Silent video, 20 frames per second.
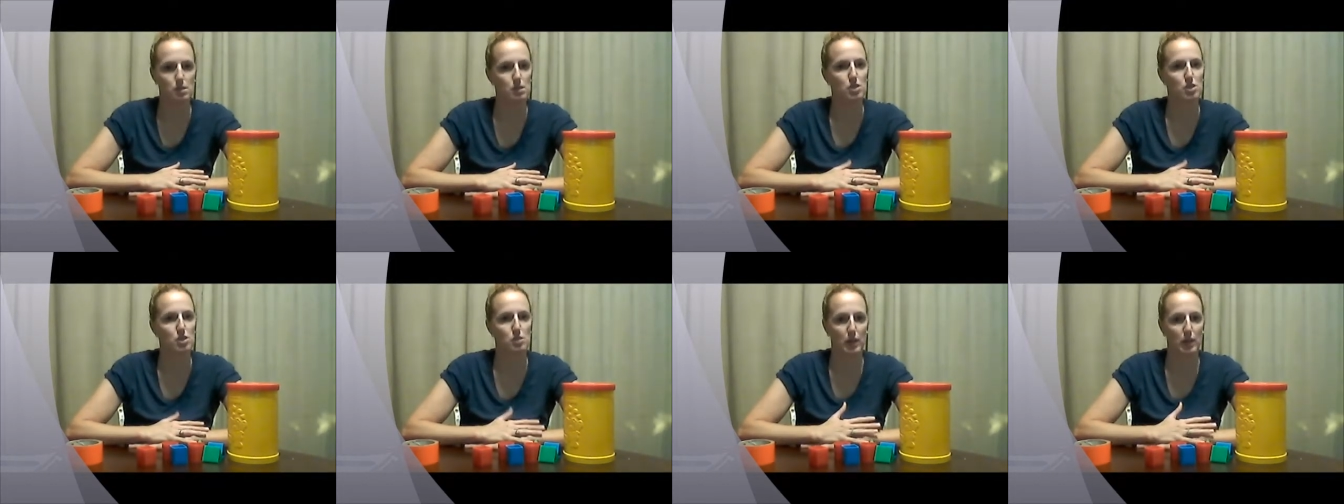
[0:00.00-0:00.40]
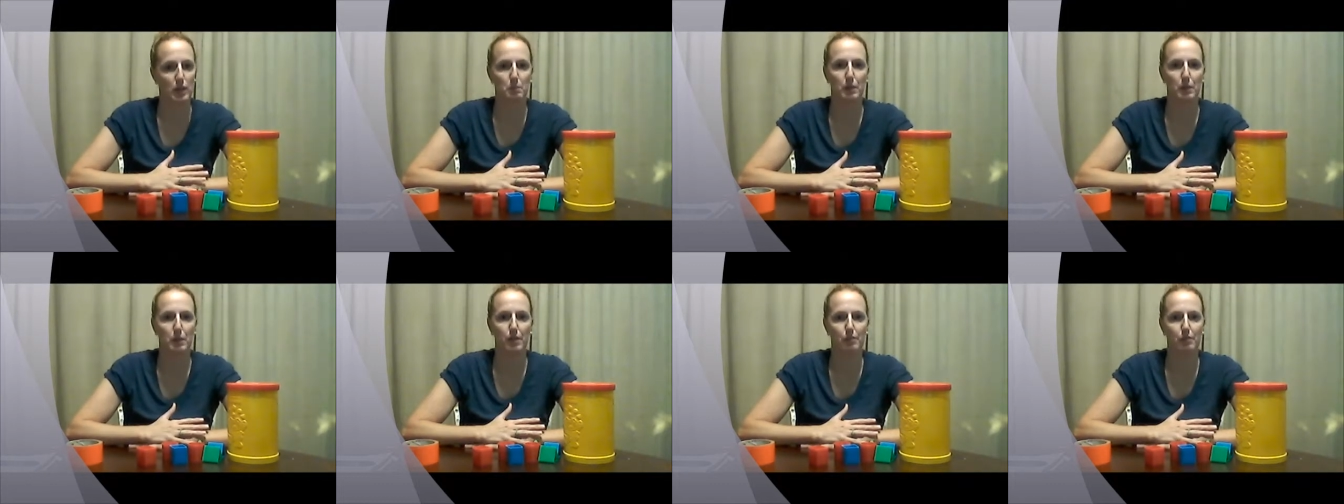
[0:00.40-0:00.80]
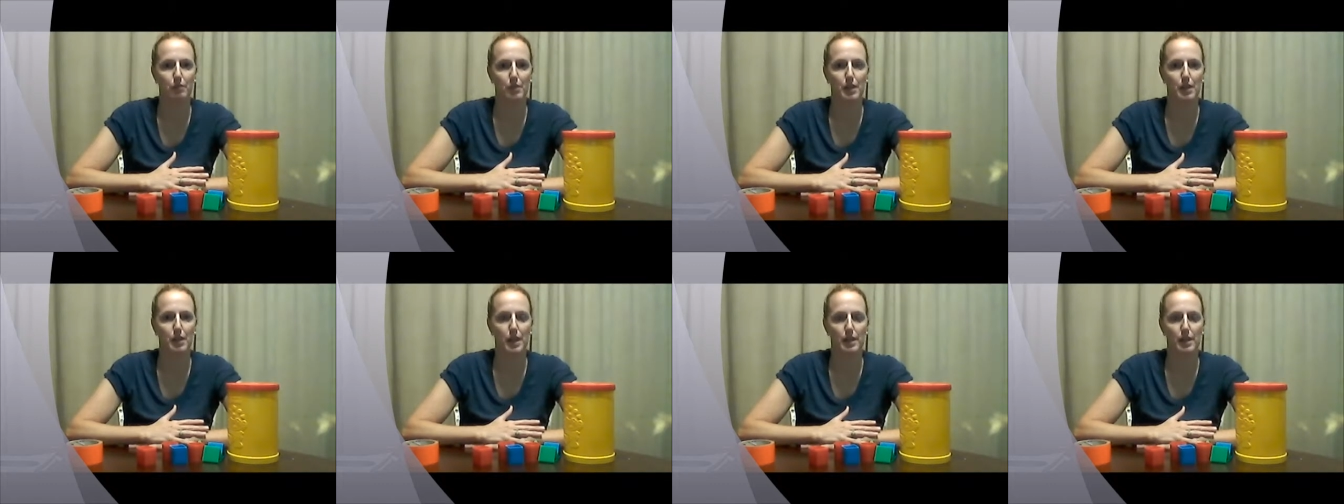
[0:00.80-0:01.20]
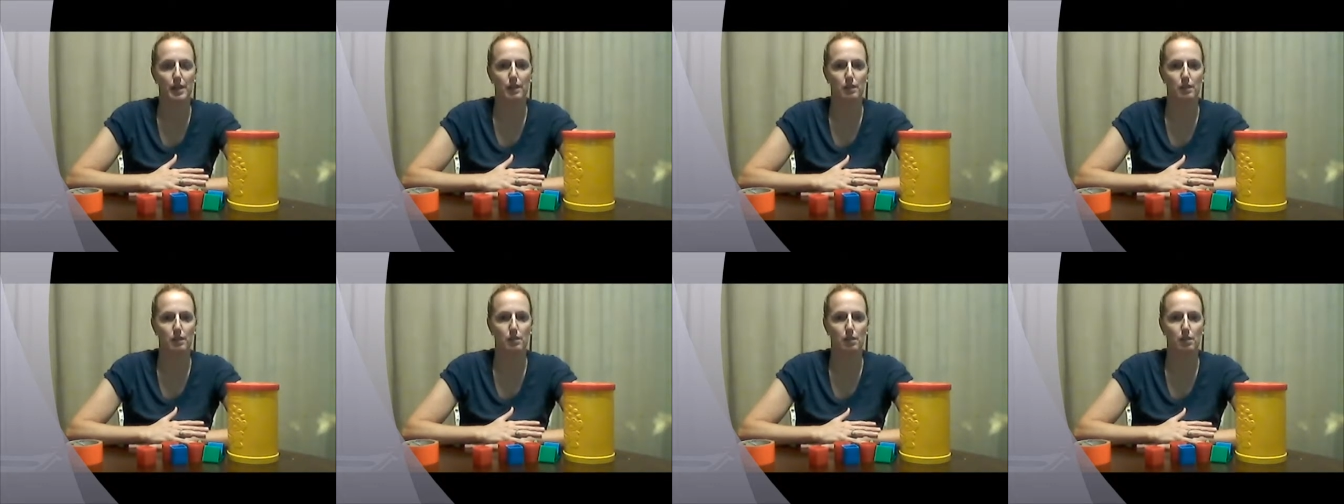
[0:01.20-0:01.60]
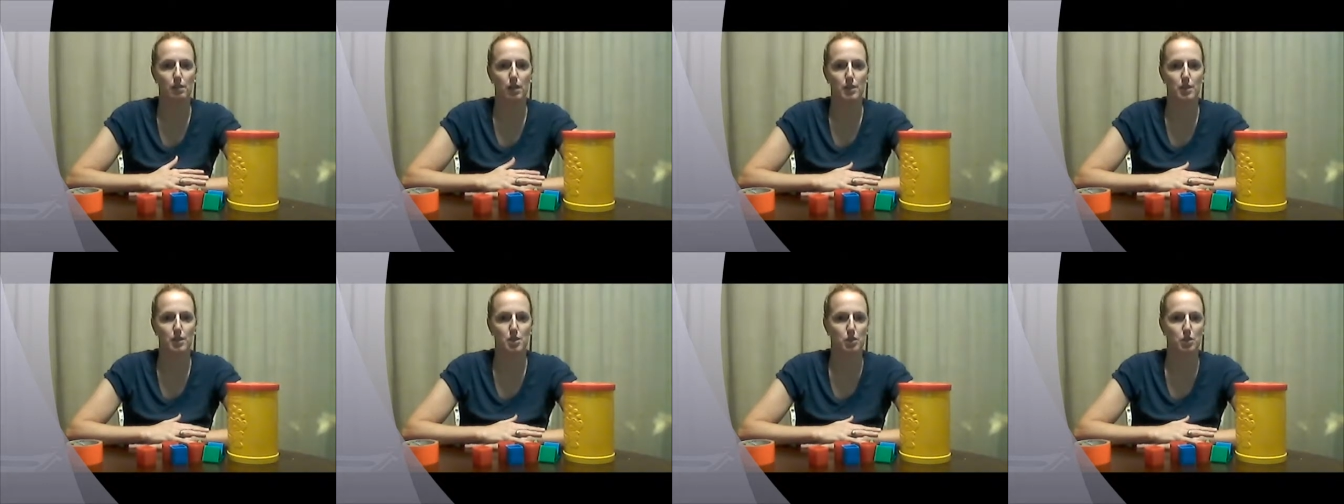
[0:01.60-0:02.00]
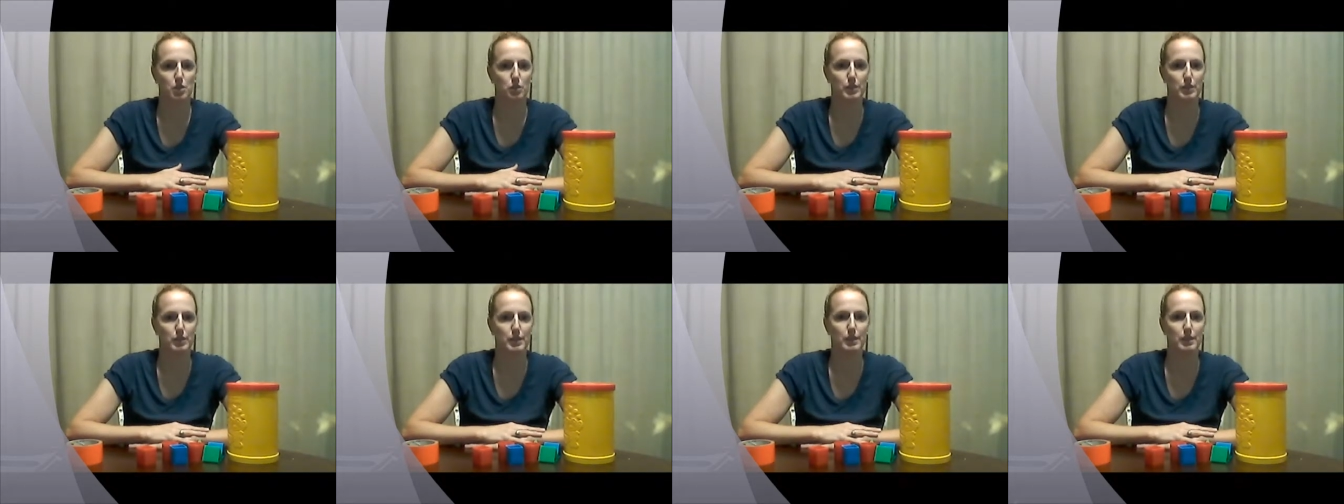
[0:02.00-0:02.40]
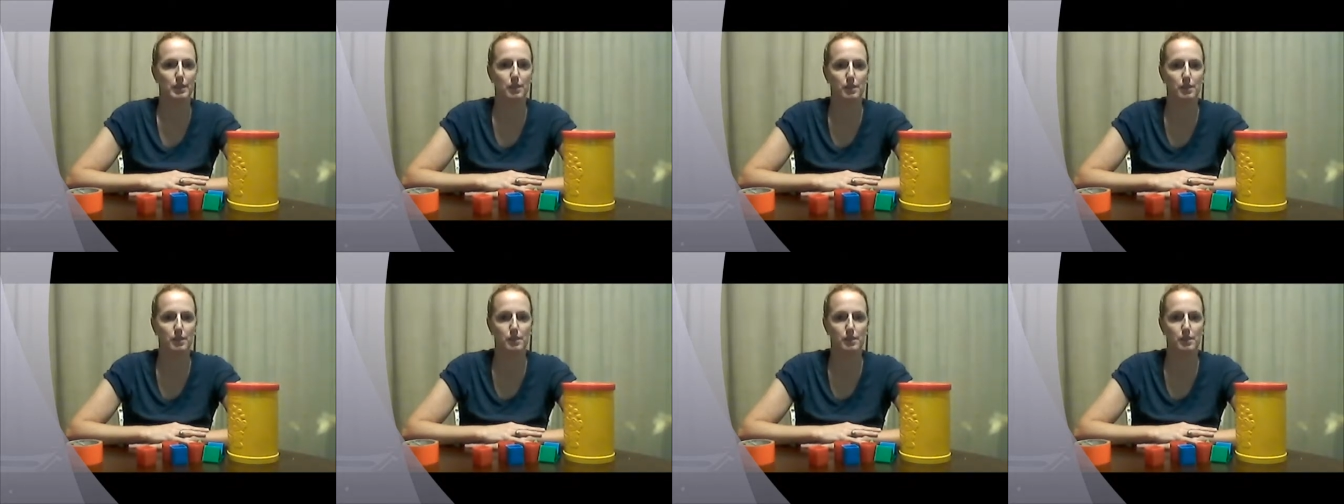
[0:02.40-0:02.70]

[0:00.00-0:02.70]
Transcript: It's just recommended for children